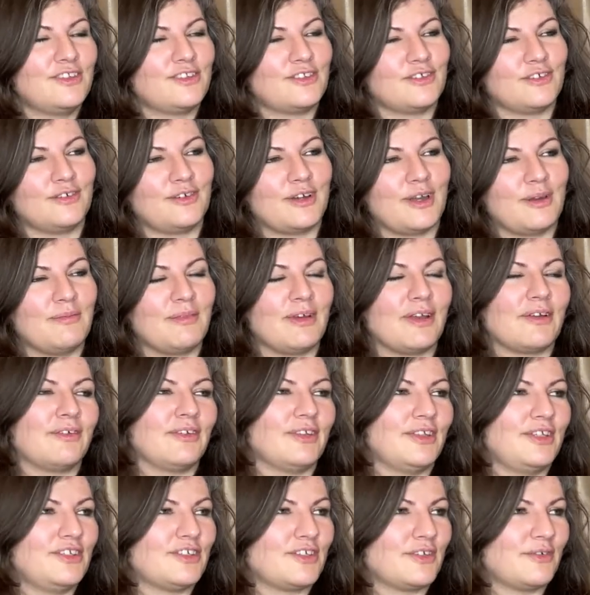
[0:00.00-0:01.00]
So I'm not
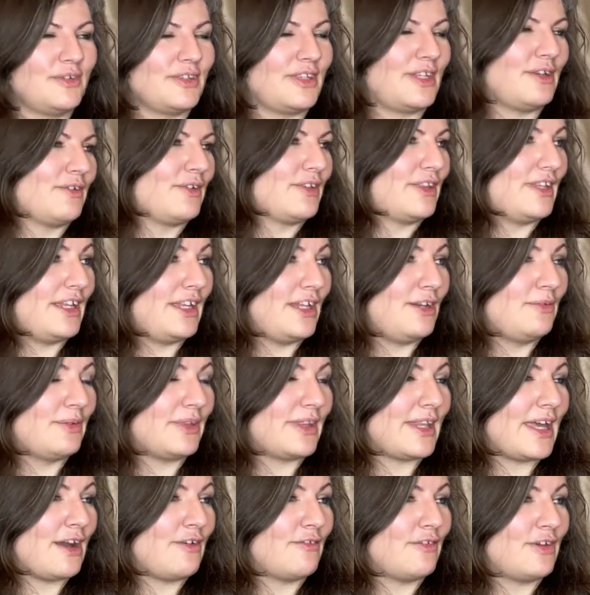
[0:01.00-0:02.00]
really sure what they were thinking
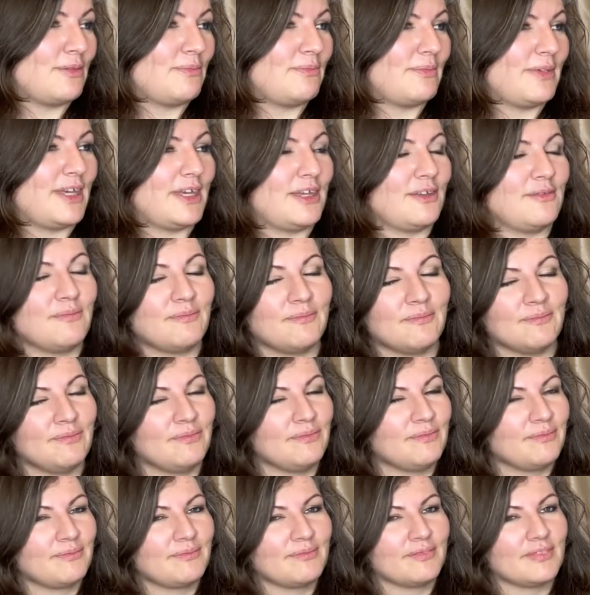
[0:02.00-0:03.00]
with that one, but
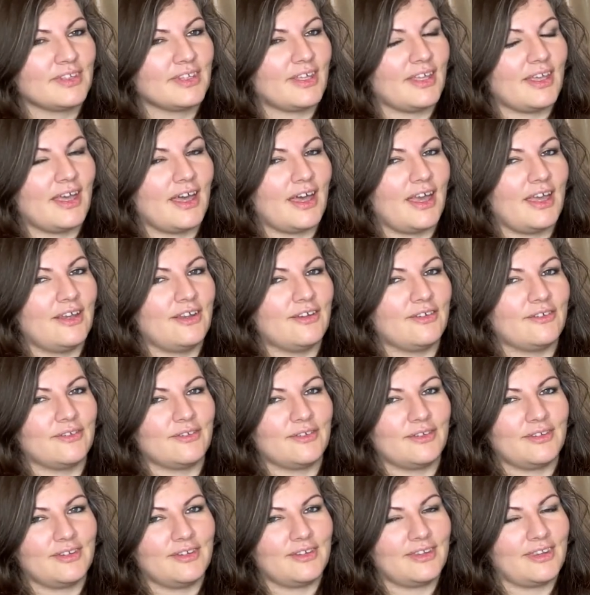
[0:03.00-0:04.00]
I
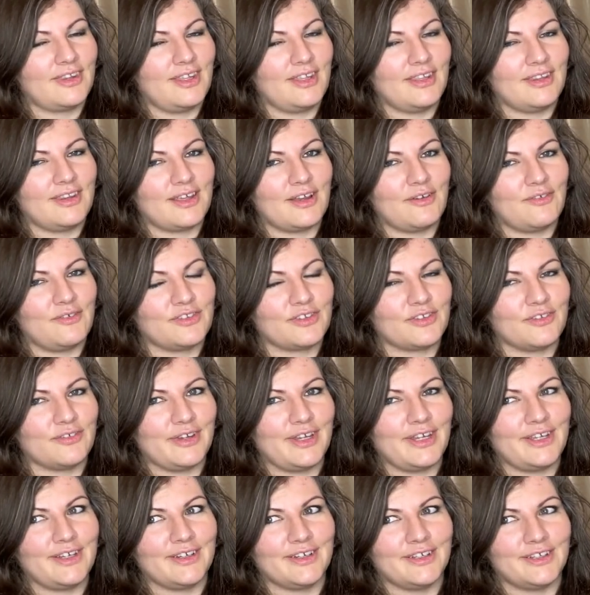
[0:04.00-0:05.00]
don't think that was a
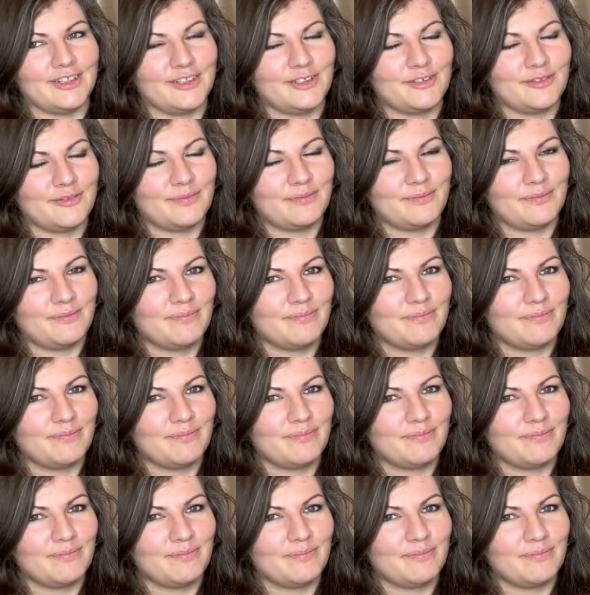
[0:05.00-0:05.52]
great call.